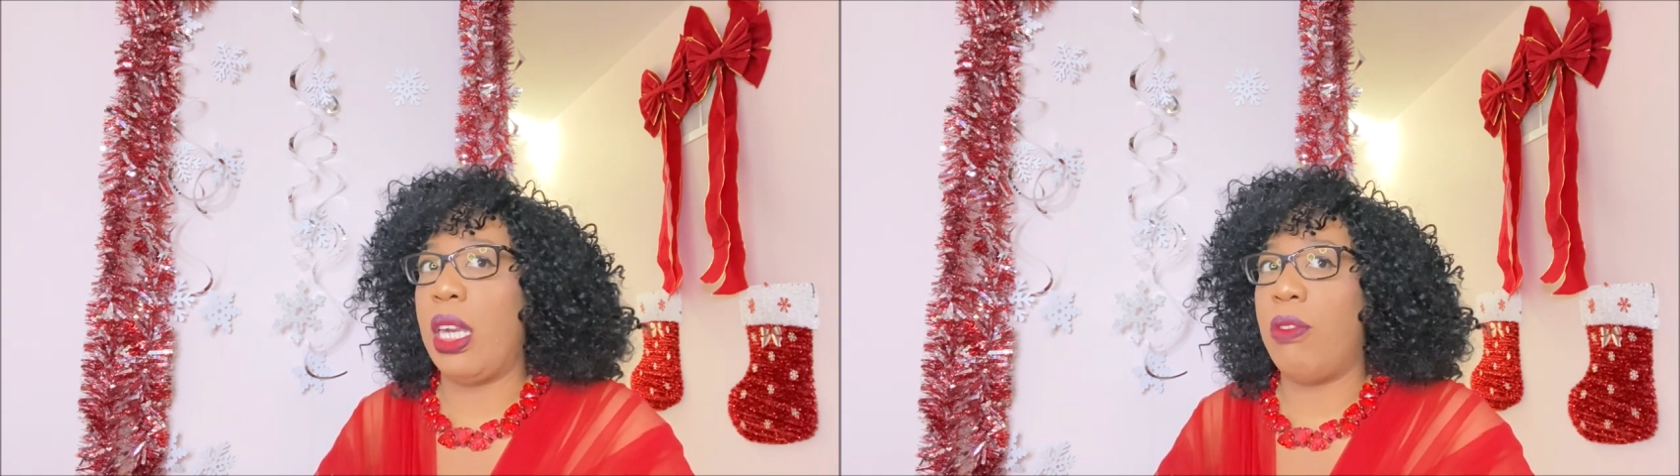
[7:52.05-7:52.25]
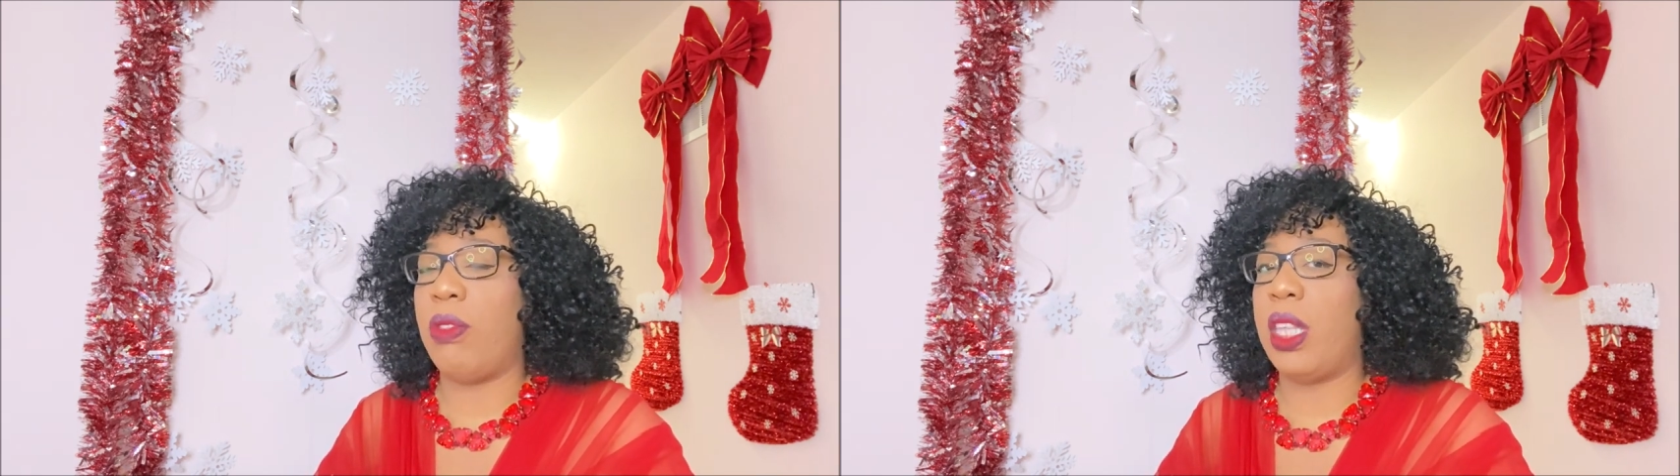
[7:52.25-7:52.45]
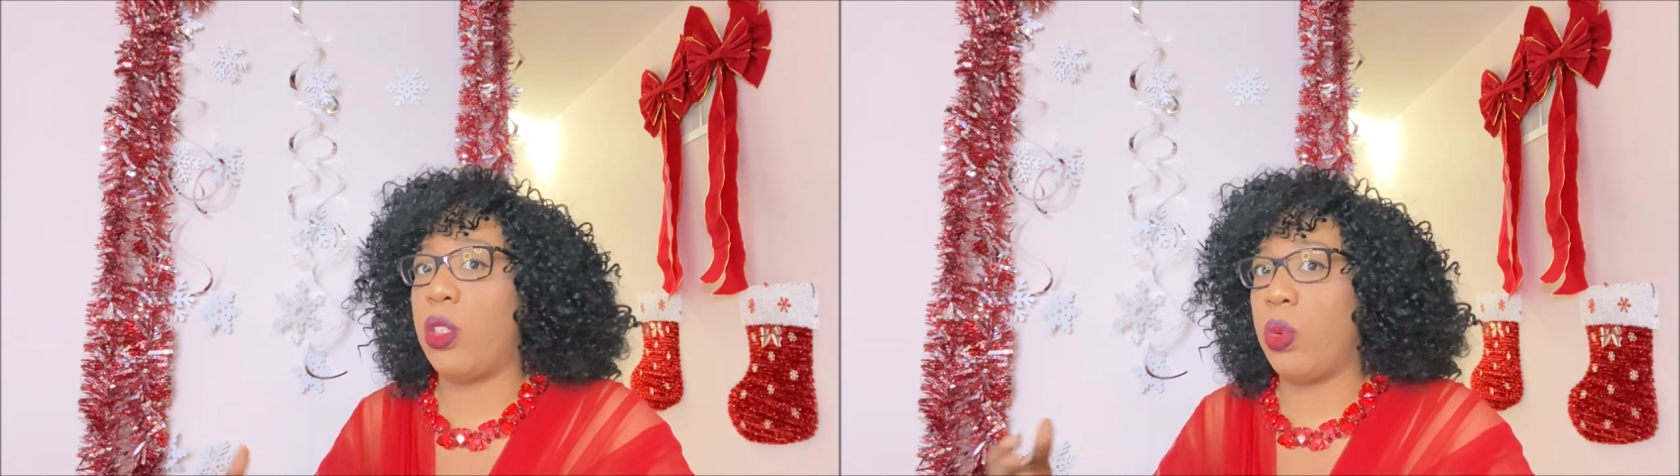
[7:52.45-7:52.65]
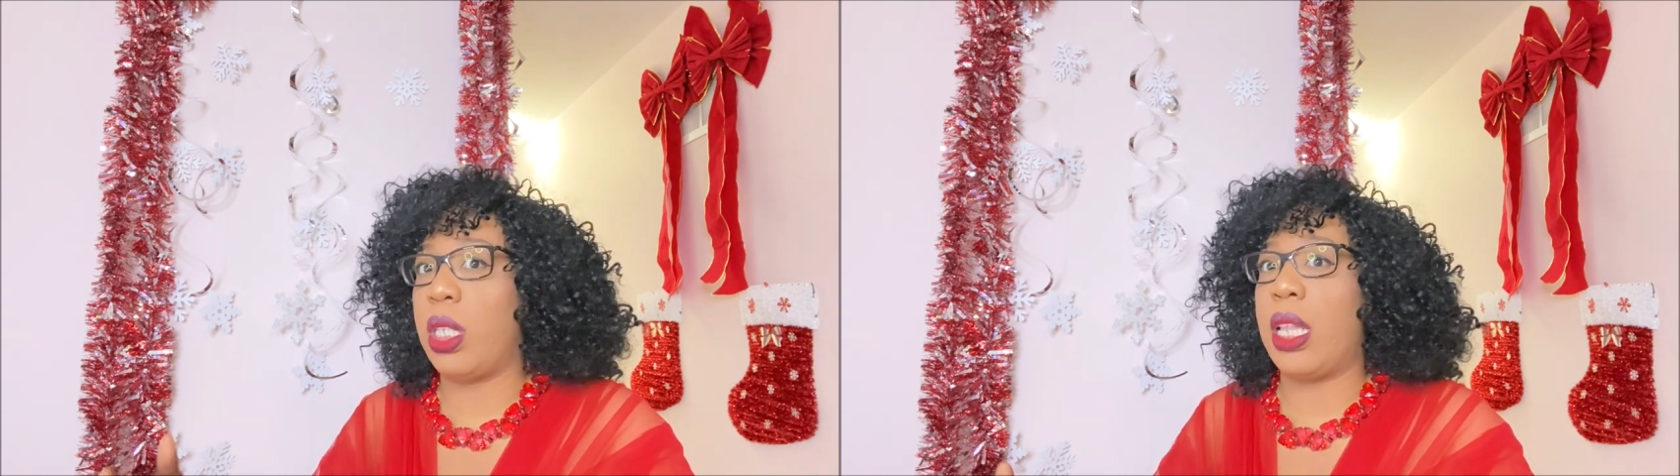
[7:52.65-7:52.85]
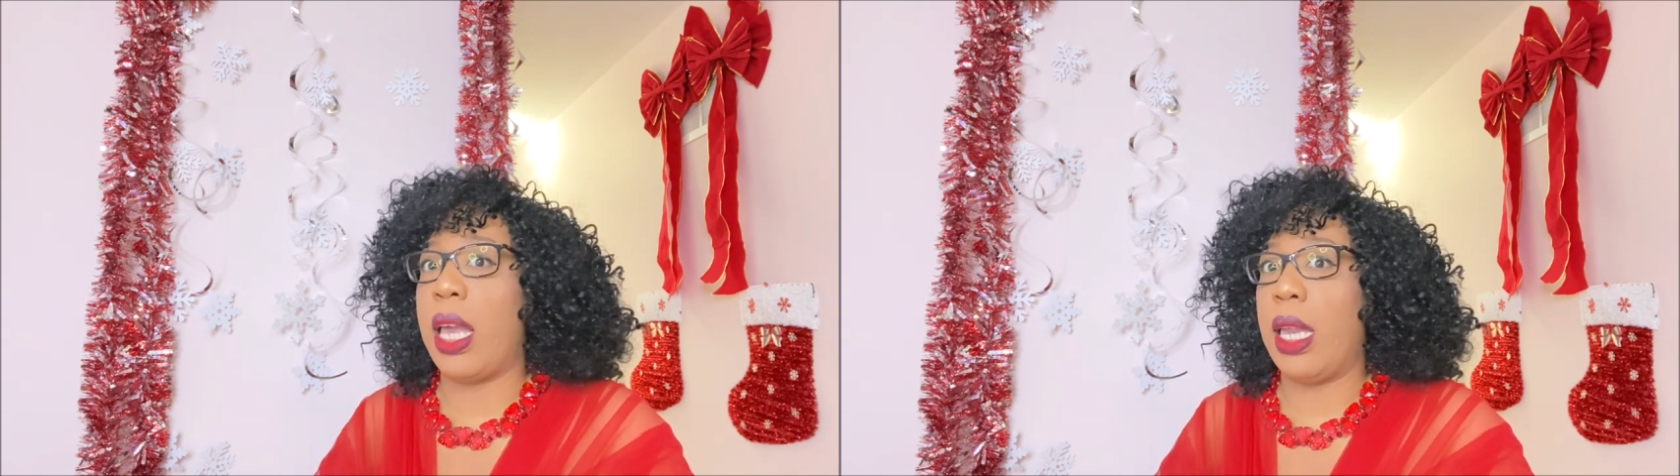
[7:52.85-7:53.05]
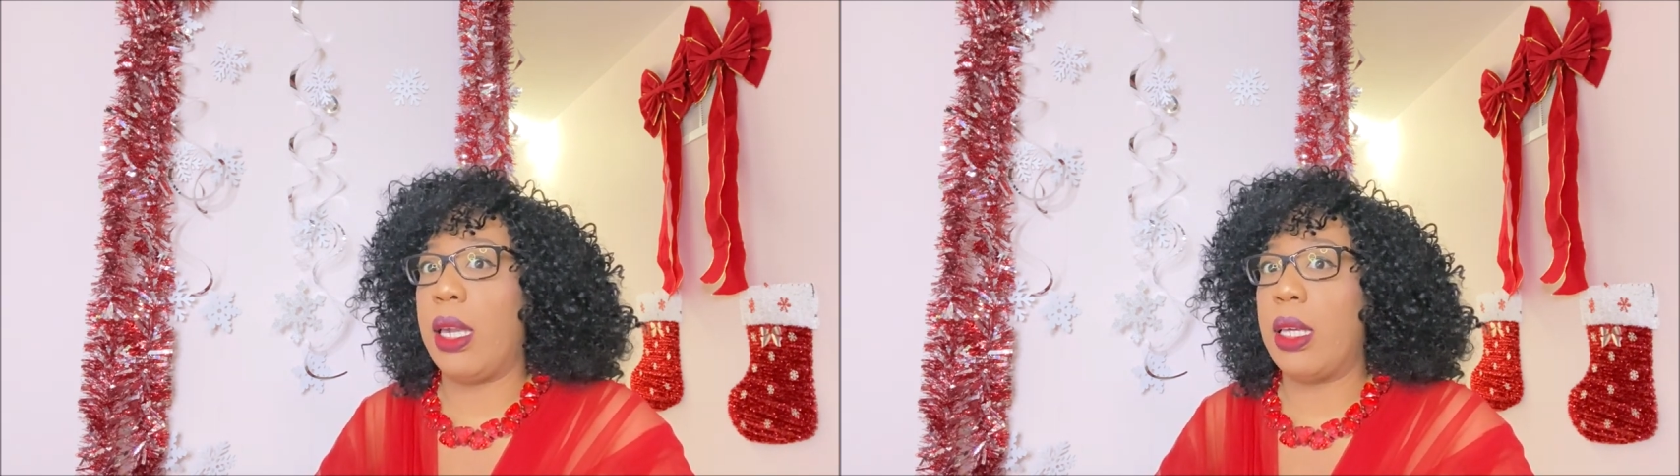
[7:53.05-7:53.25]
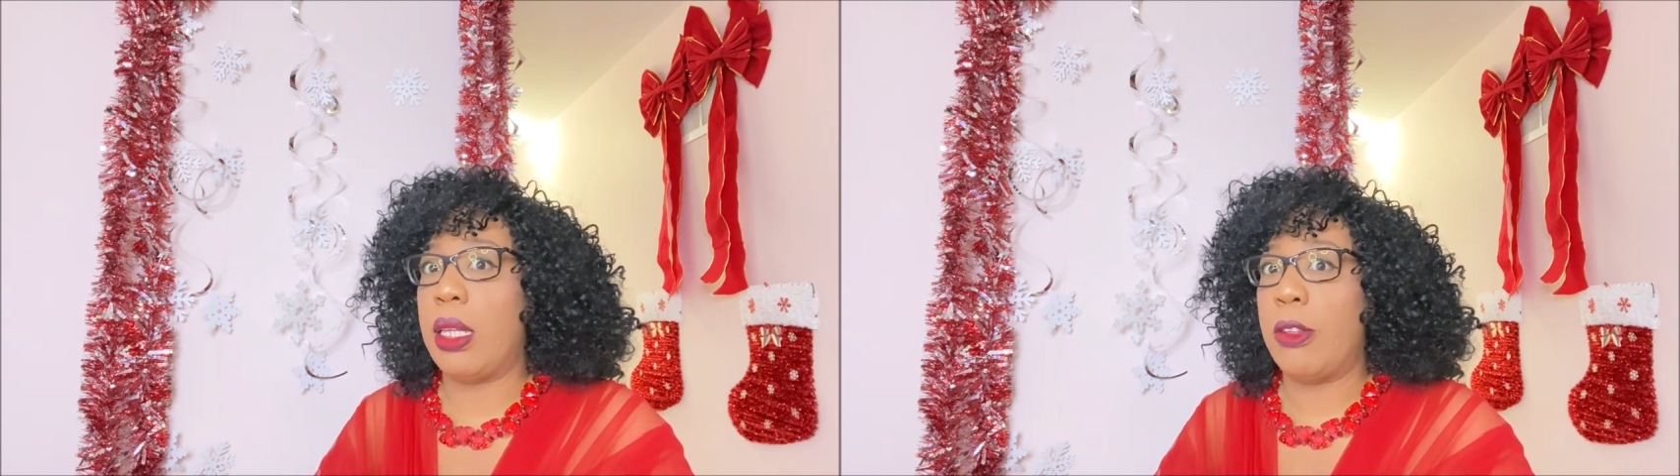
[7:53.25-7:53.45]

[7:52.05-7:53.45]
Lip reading: if this was like